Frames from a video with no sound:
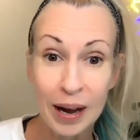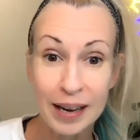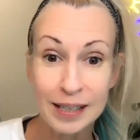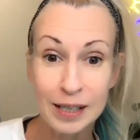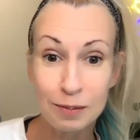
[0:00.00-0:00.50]
a
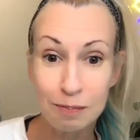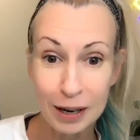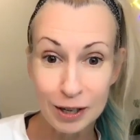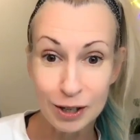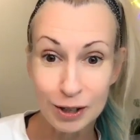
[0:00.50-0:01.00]

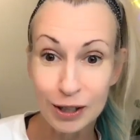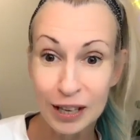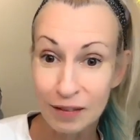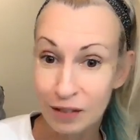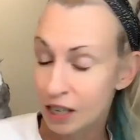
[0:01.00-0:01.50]
special
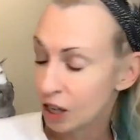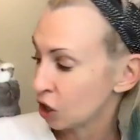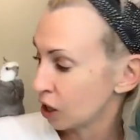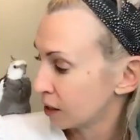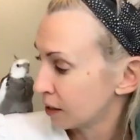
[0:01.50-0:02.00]

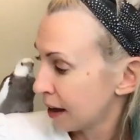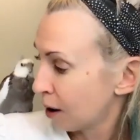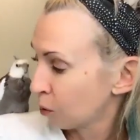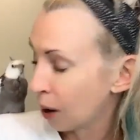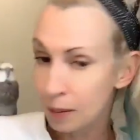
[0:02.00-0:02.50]
invitation. Isn't
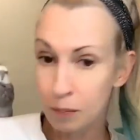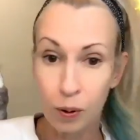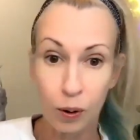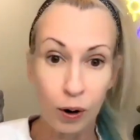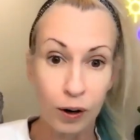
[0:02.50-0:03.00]
that right,
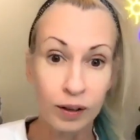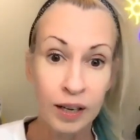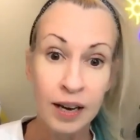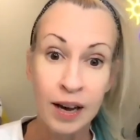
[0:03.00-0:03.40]
Pearl?